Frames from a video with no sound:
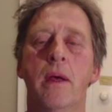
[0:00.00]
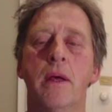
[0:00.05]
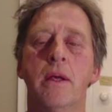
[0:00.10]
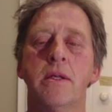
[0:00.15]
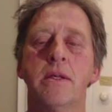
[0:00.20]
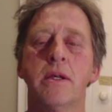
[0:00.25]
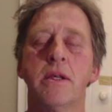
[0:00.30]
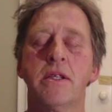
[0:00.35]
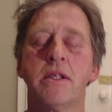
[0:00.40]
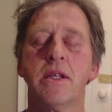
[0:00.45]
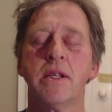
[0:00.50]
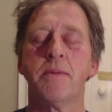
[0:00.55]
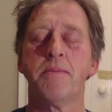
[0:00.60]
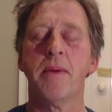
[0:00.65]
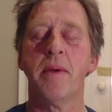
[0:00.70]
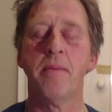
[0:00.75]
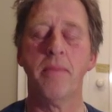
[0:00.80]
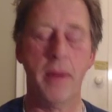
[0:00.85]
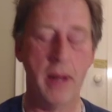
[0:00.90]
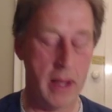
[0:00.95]
So it's just
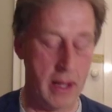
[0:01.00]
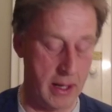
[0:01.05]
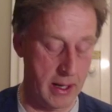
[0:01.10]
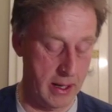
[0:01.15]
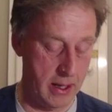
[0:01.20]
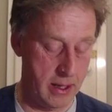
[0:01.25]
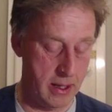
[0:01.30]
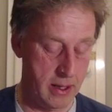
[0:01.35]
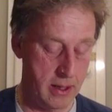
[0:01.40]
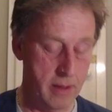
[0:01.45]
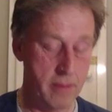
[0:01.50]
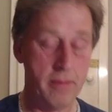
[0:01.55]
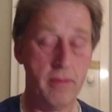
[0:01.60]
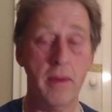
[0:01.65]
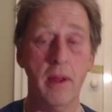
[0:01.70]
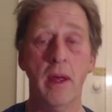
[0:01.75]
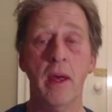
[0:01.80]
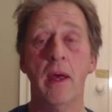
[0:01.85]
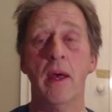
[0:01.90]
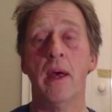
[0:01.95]
been played
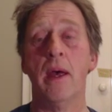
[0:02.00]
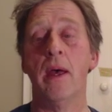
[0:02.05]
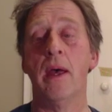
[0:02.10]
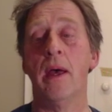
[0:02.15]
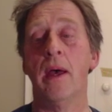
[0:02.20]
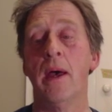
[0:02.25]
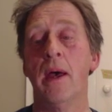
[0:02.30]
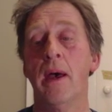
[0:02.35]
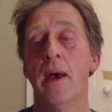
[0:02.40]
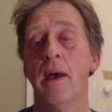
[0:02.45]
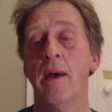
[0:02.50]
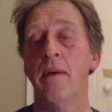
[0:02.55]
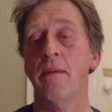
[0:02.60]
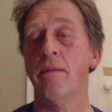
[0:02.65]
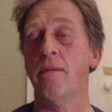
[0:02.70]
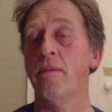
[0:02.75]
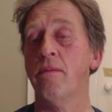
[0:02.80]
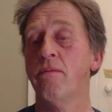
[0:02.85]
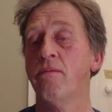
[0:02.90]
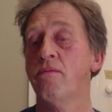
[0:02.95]
5
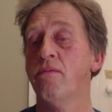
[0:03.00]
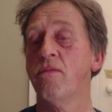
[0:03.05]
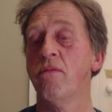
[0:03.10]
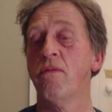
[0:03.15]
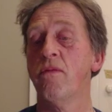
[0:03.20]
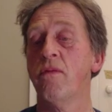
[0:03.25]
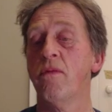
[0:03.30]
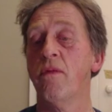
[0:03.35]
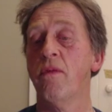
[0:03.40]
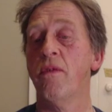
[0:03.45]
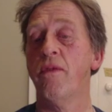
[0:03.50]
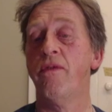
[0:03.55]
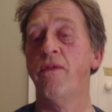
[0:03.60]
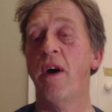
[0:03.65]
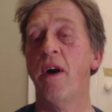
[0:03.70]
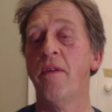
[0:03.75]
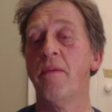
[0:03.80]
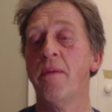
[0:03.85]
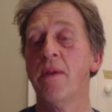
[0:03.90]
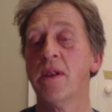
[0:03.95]

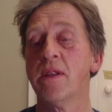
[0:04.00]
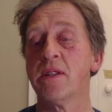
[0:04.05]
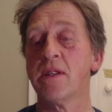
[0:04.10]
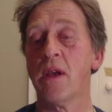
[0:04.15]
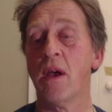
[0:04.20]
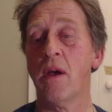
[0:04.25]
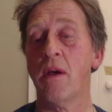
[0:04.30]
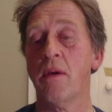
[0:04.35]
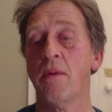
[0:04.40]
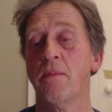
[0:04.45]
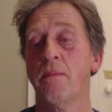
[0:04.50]
minutes ago.